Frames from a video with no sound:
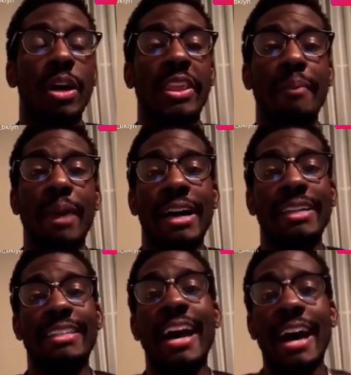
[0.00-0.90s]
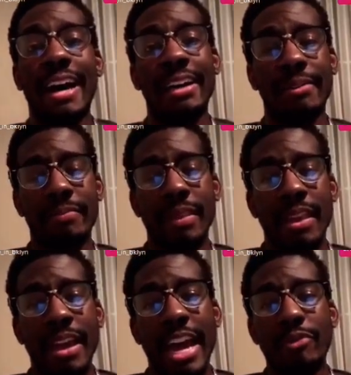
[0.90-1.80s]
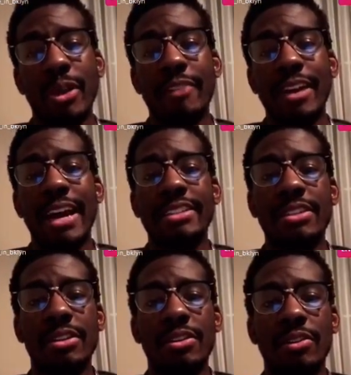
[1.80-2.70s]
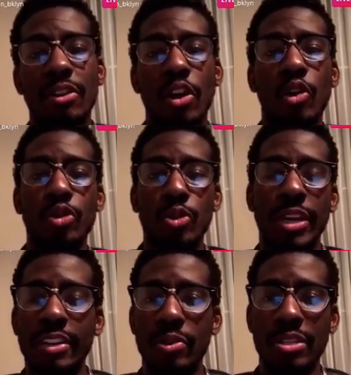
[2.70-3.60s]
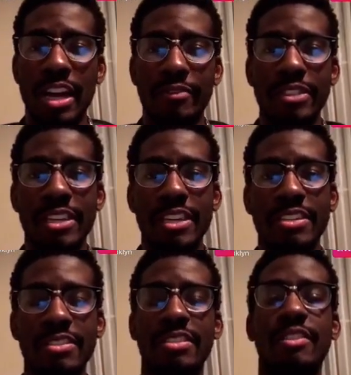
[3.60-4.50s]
they might die. Have you ever had to go through any of those conversations?